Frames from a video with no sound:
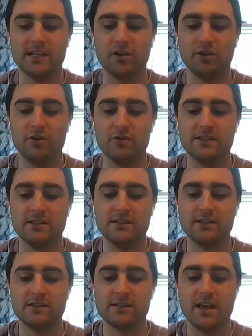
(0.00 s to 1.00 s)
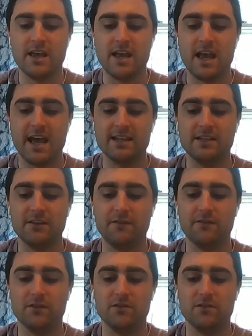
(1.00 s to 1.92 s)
closes as if